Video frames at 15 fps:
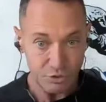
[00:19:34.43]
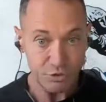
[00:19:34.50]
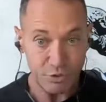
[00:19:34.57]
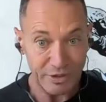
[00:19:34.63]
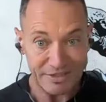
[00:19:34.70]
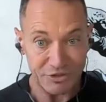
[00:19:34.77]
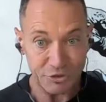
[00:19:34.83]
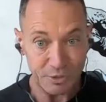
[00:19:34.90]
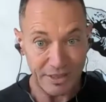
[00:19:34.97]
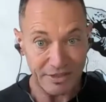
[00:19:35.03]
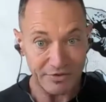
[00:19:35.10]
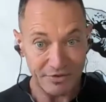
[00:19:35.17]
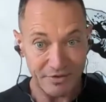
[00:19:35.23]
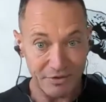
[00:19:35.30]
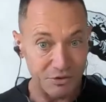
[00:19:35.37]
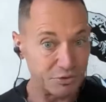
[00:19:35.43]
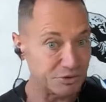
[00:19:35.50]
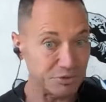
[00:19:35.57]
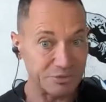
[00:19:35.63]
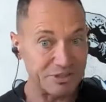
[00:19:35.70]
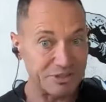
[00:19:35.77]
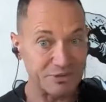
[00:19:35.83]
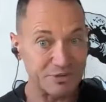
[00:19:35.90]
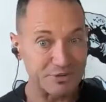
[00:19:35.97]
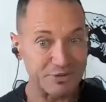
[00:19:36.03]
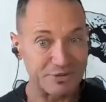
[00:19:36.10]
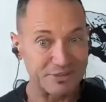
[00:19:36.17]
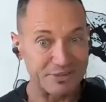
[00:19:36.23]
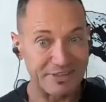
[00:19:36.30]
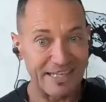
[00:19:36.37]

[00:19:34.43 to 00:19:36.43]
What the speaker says: you get stress, you trigger